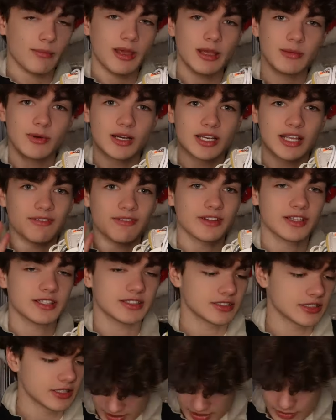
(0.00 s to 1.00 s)
make money off of
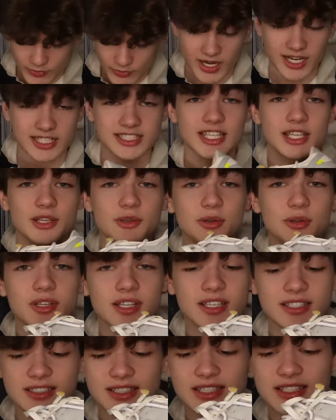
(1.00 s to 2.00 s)
this. And when I tell you
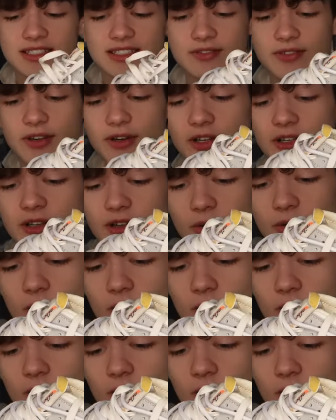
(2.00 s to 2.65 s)
this is very good